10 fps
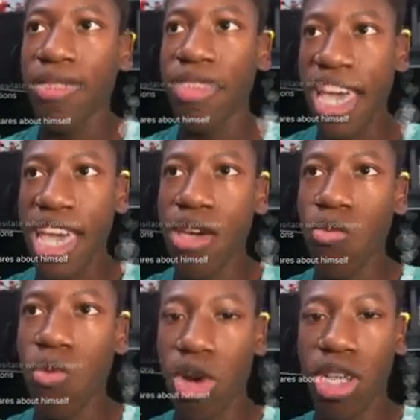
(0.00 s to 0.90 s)
they
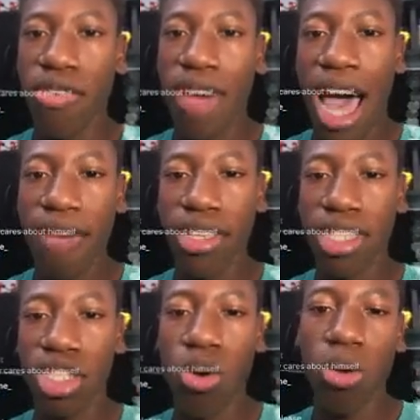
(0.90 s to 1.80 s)
would have
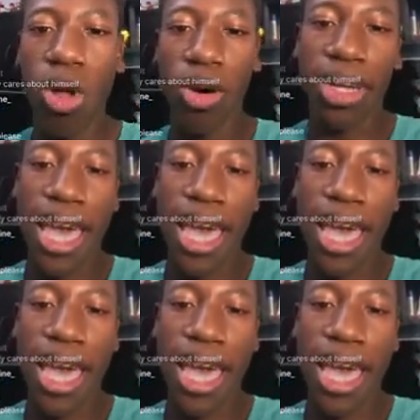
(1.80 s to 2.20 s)
obviously told Logan,